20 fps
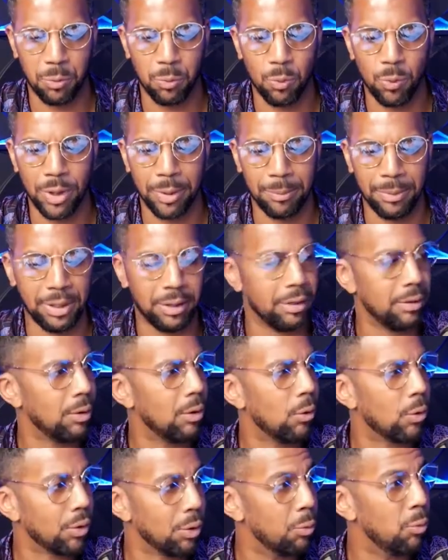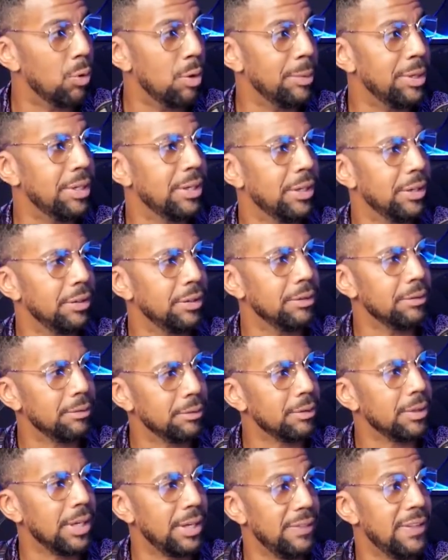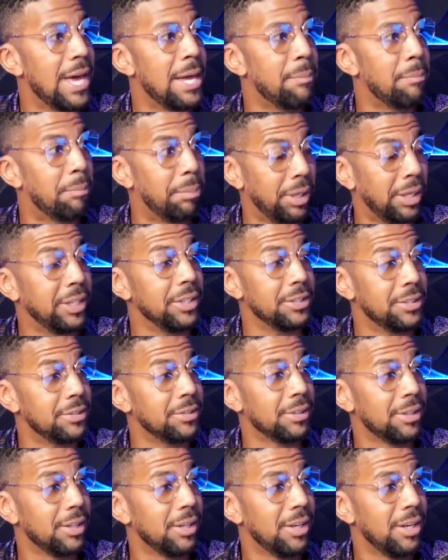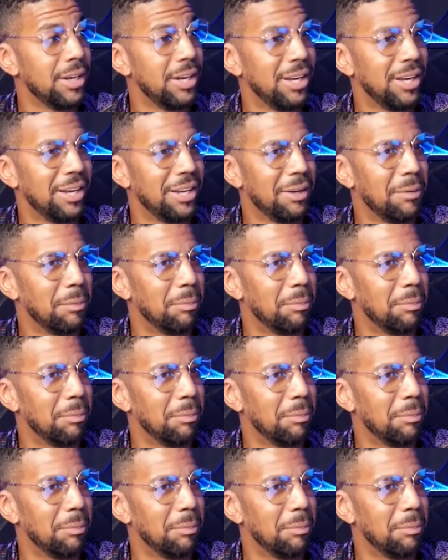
women or the woman in in that place. Mm-hmm.